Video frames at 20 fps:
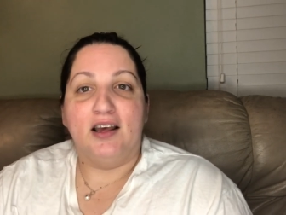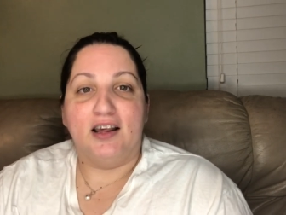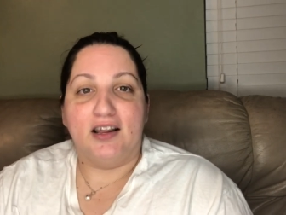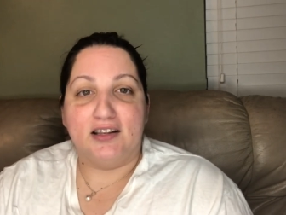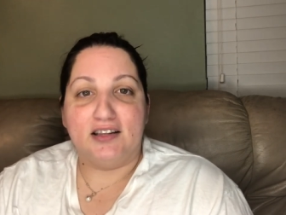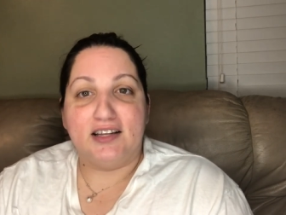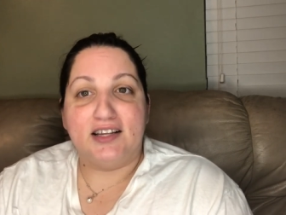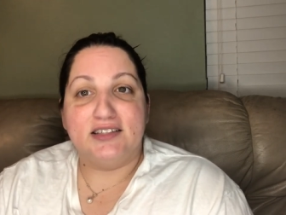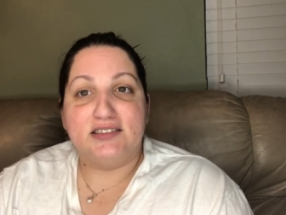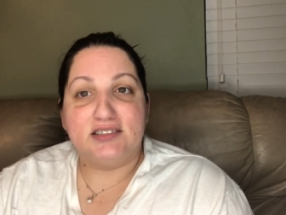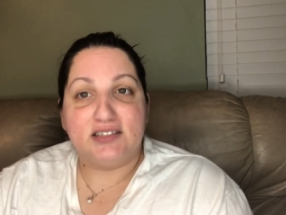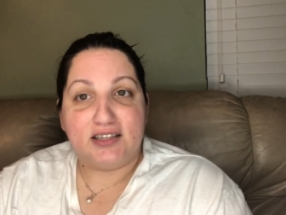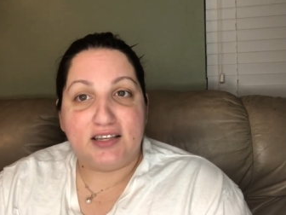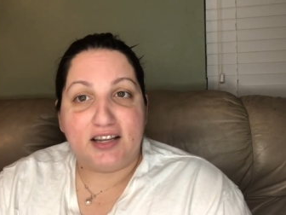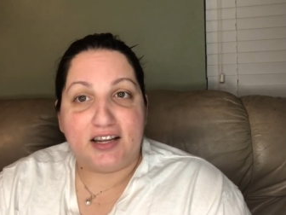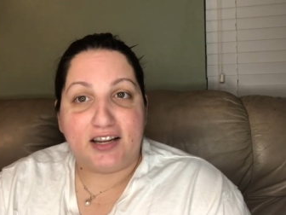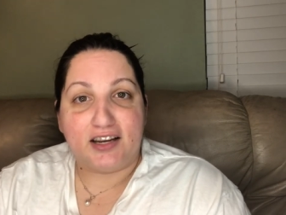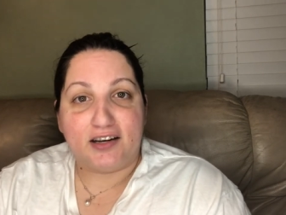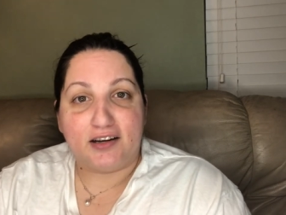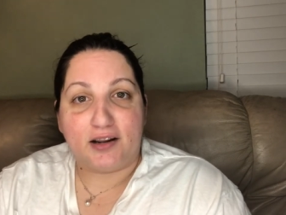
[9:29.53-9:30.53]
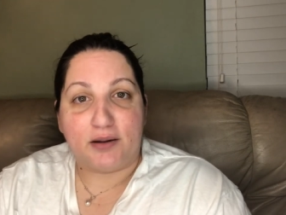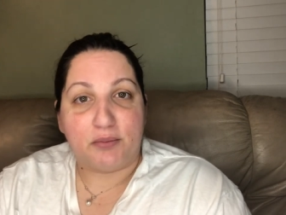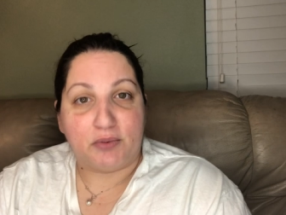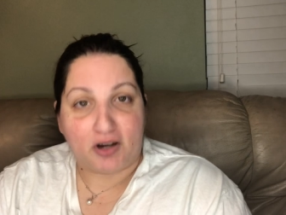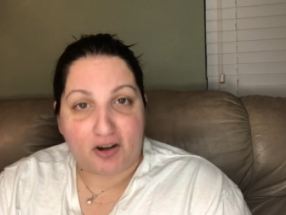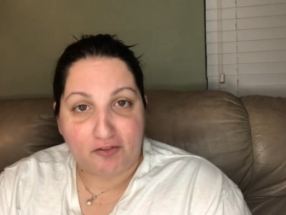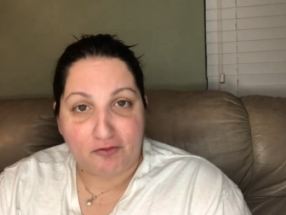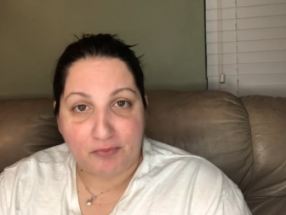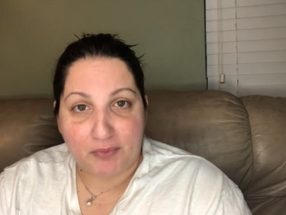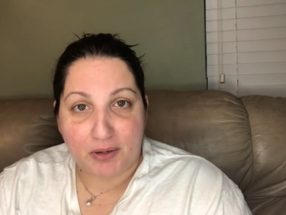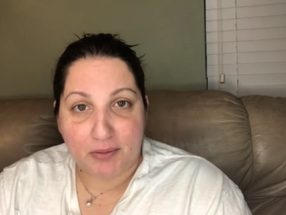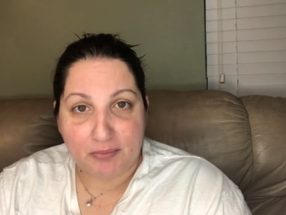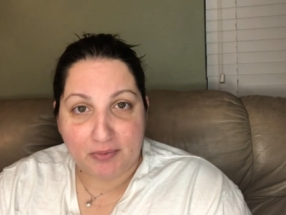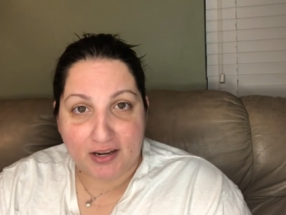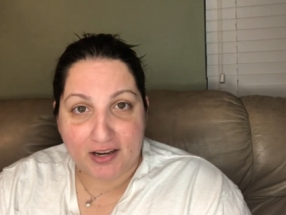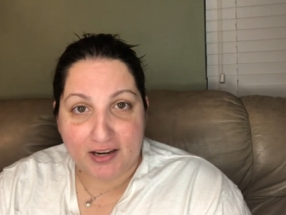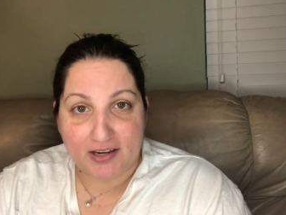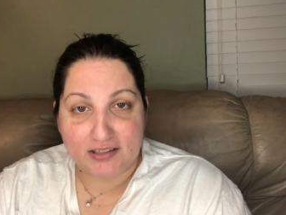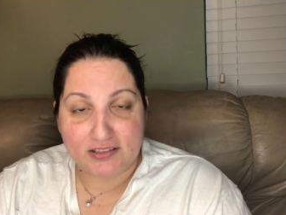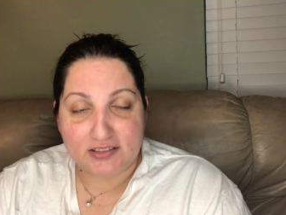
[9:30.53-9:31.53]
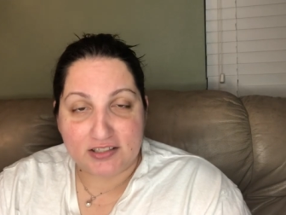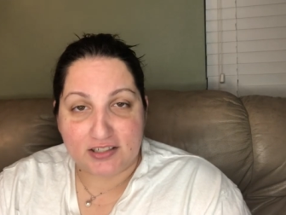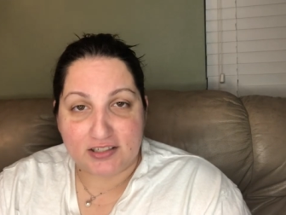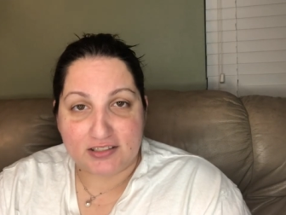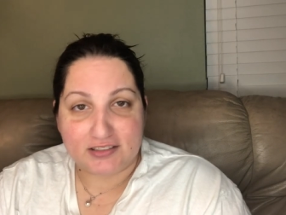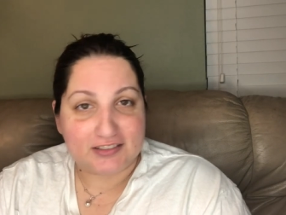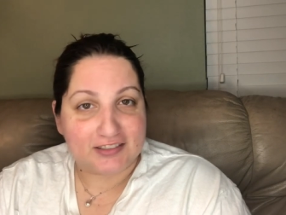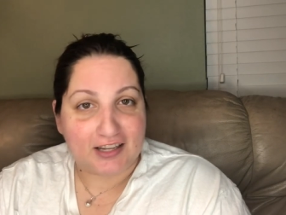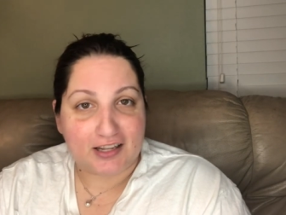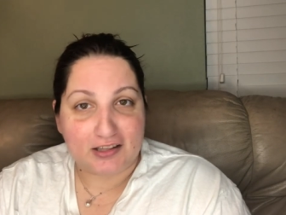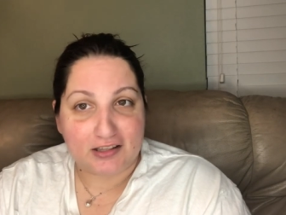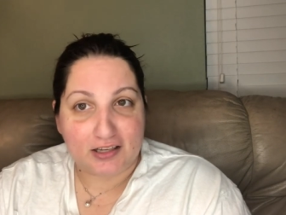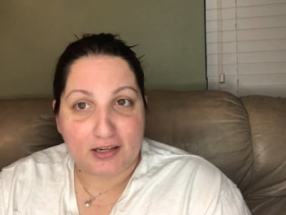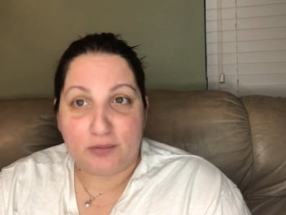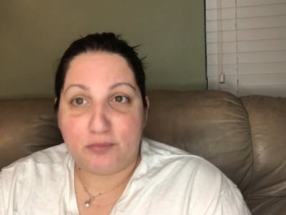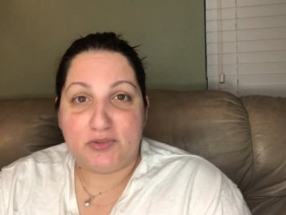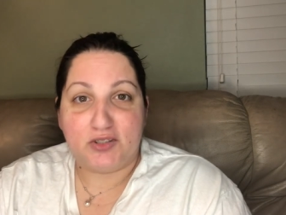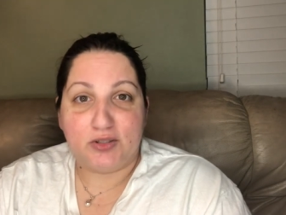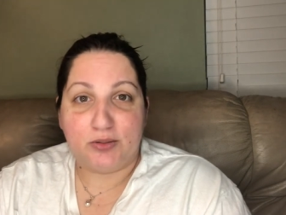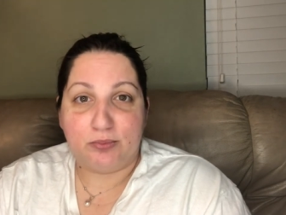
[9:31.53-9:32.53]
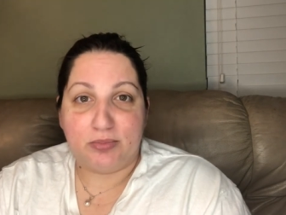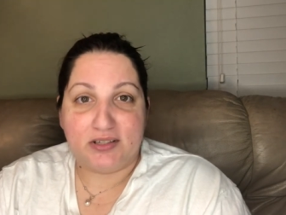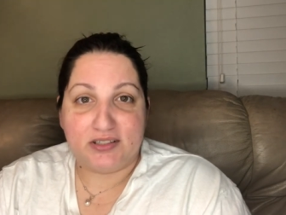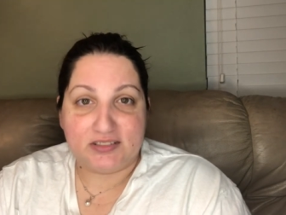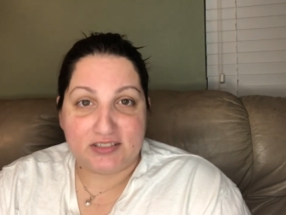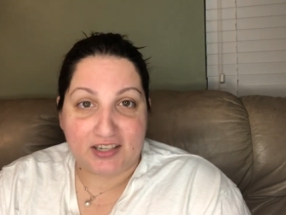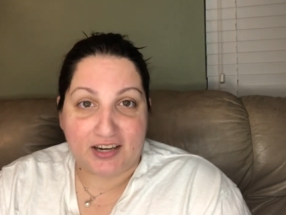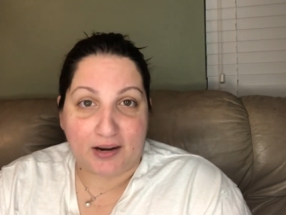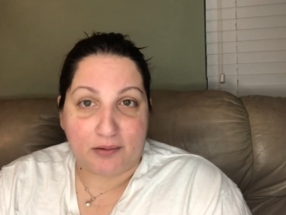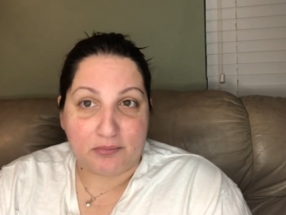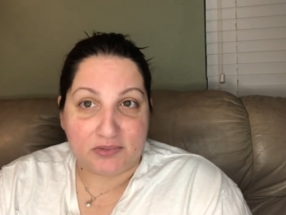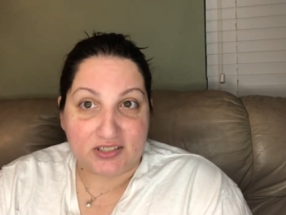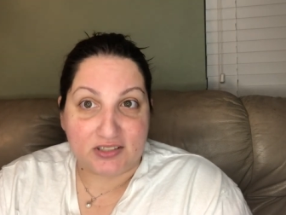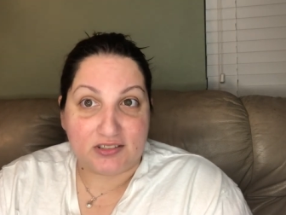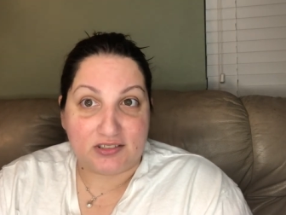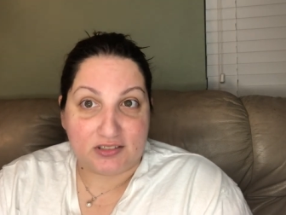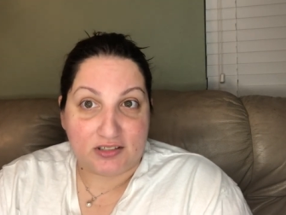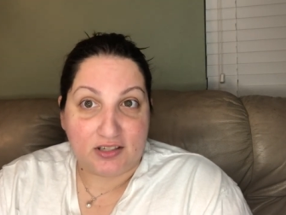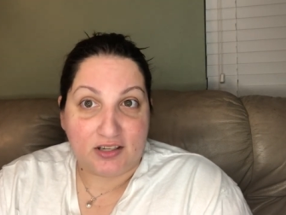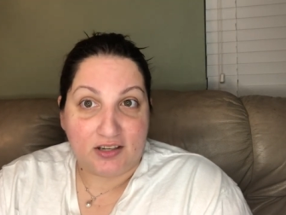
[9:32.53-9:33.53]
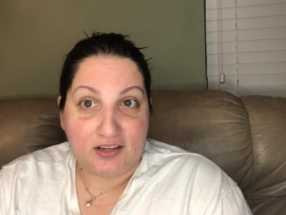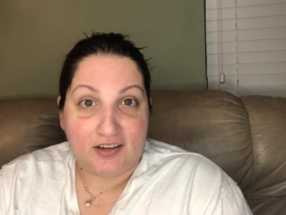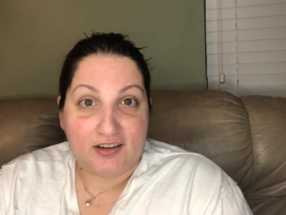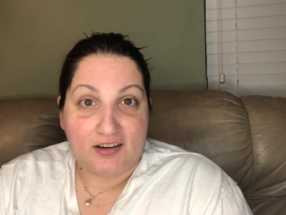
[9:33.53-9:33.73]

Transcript: unless, again, I'm off my meds. And it's not that I'm too busy. I'm just...